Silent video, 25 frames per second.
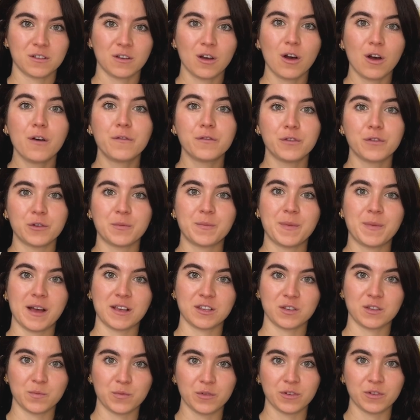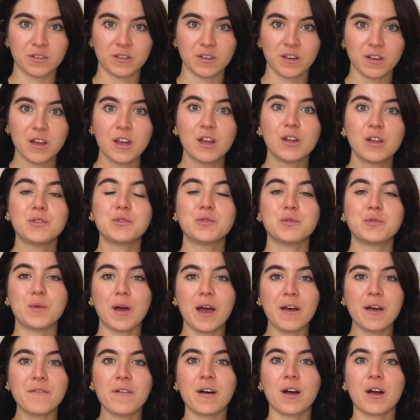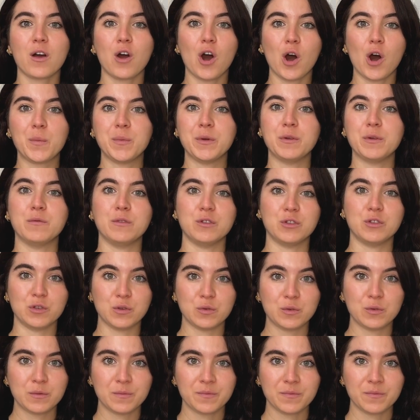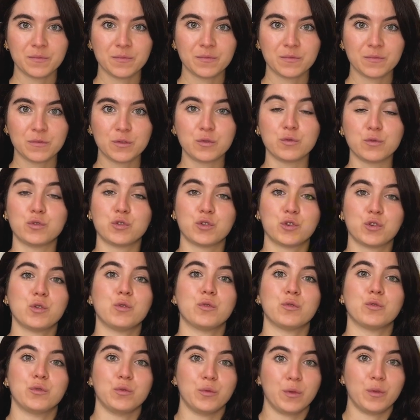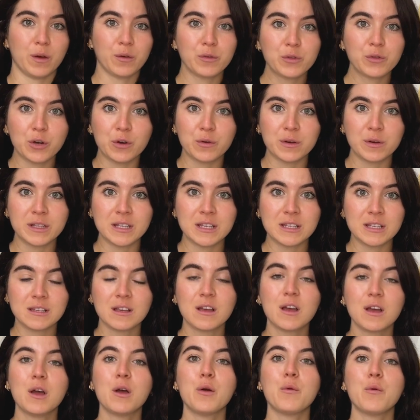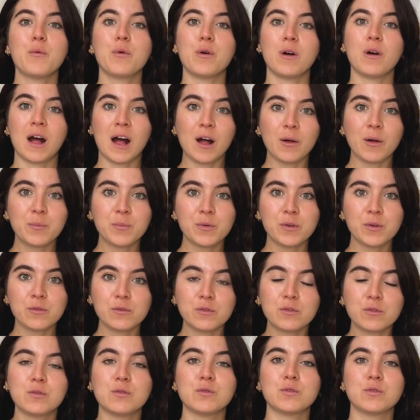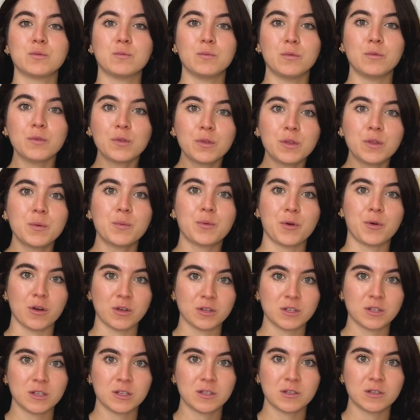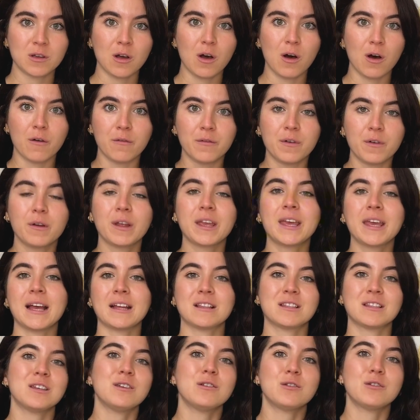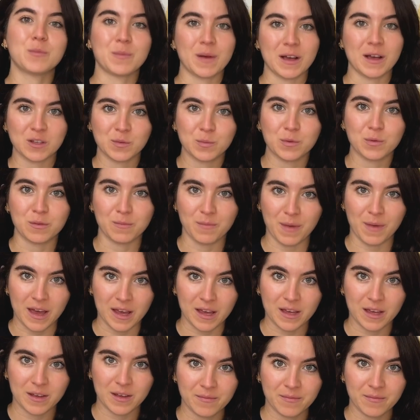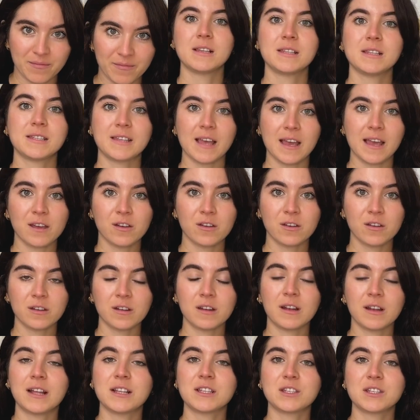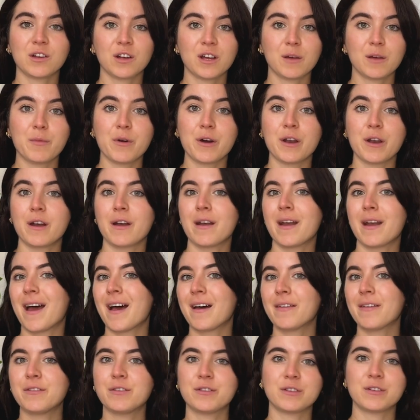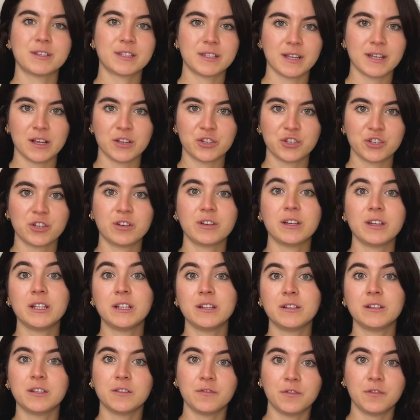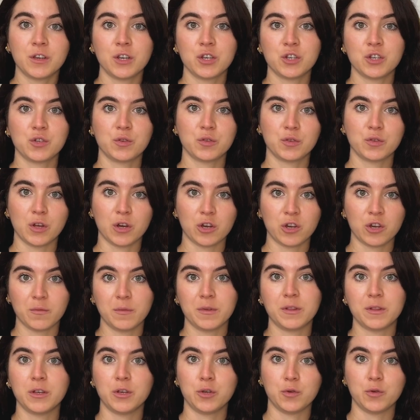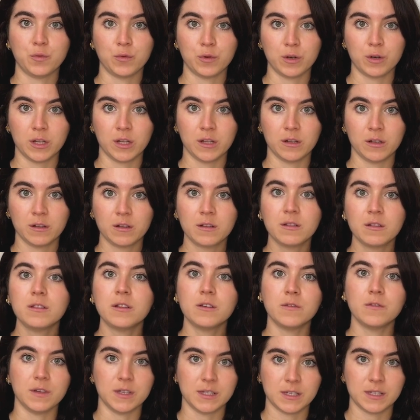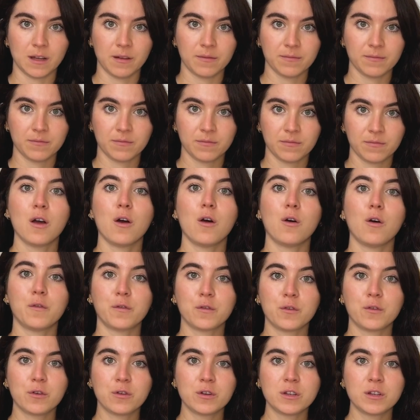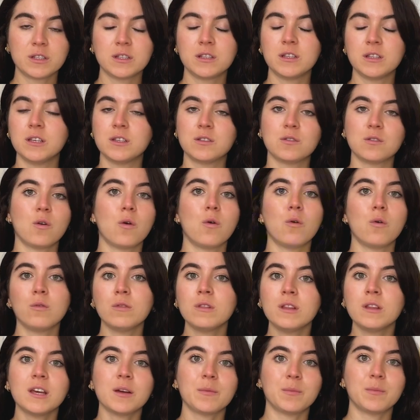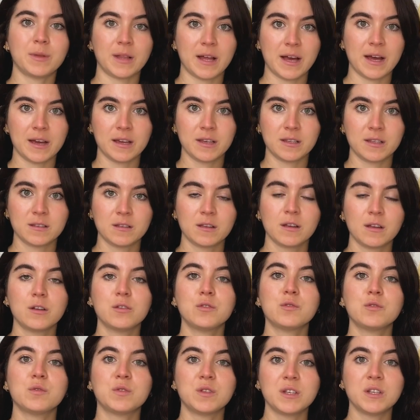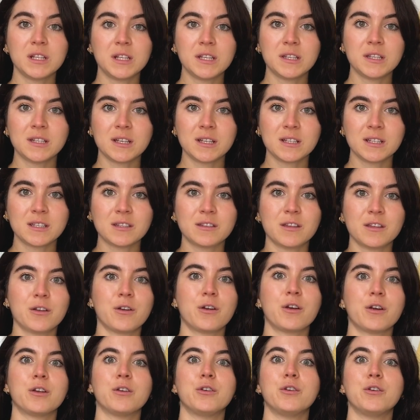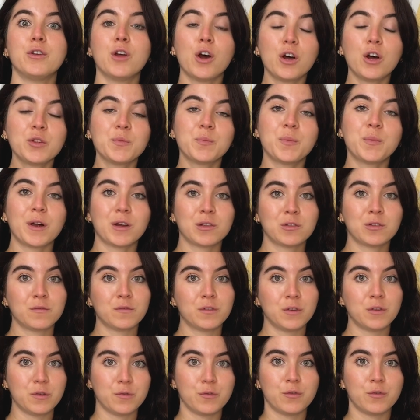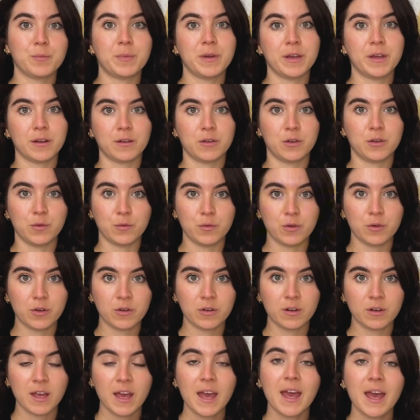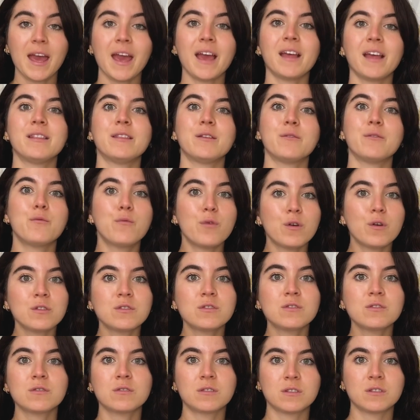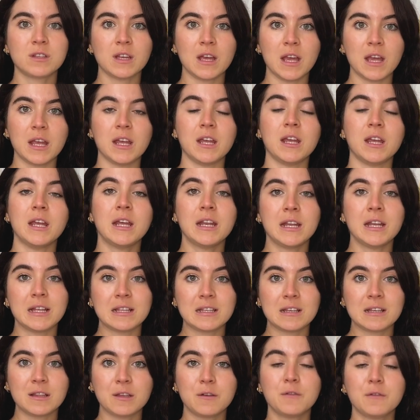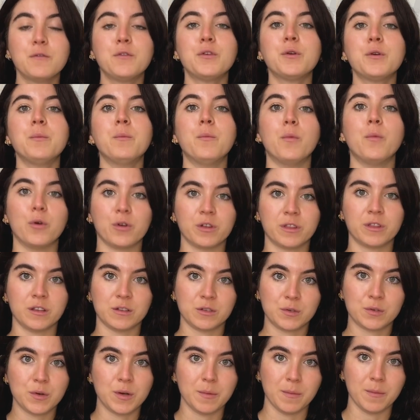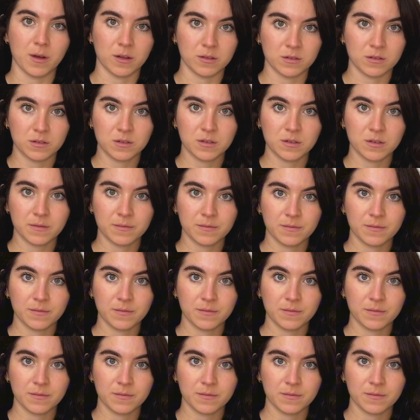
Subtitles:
of your passport, to have a copy with you to show to the authorities will help you to smooth the process of getting your passport back. Second, let's talk about another essential identification document that you will need, the visa. Of course, this only applies to citizens that are not part of the European Union and they want to stay in Italy for more than 3 months.